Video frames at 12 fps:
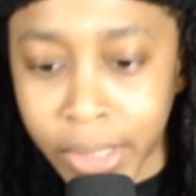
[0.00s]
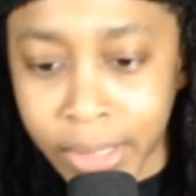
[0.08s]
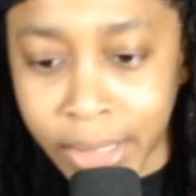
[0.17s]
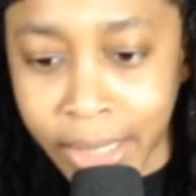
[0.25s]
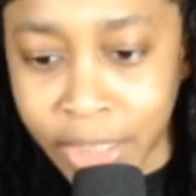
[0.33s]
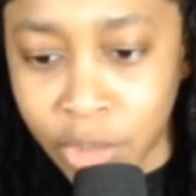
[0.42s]

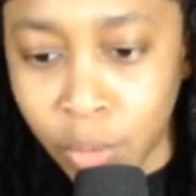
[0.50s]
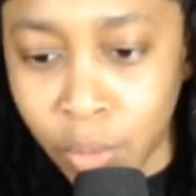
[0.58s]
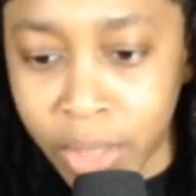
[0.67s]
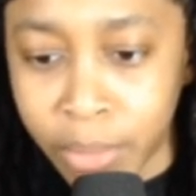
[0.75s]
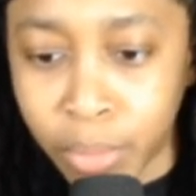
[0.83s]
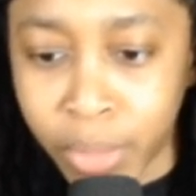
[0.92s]
He's getting
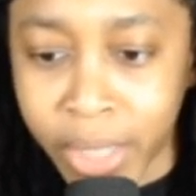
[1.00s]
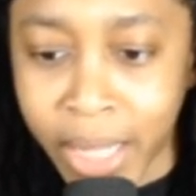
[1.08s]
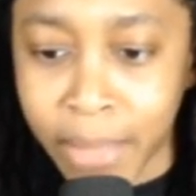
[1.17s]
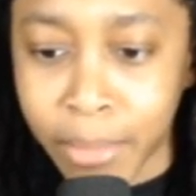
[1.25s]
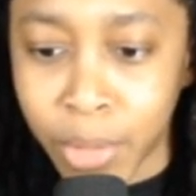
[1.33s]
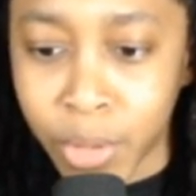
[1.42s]
twenty point
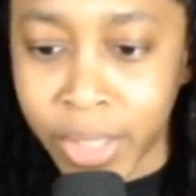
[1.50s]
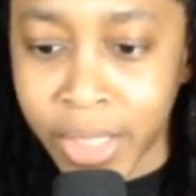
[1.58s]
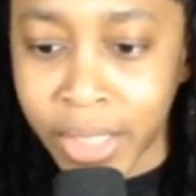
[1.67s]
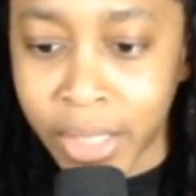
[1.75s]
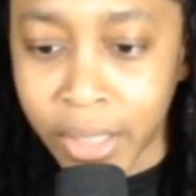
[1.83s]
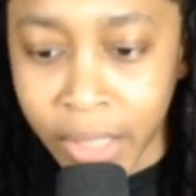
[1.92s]
eight million a
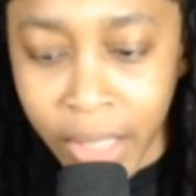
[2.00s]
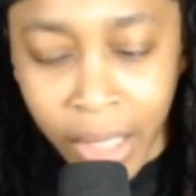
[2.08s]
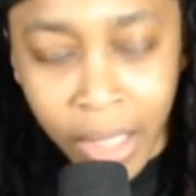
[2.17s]
year.